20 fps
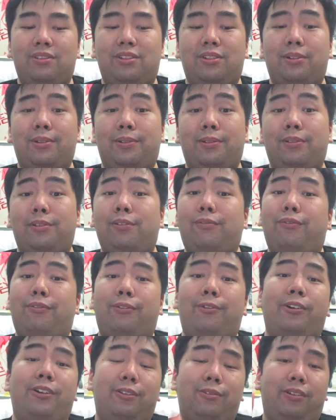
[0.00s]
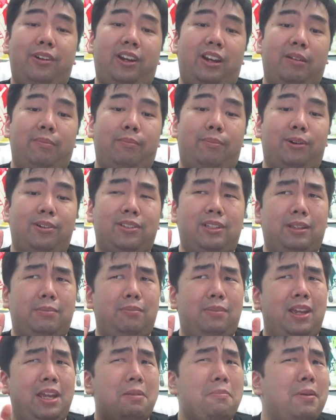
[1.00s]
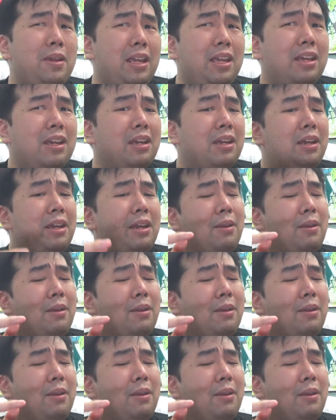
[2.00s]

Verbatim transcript: so look forward to an unboxing, maybe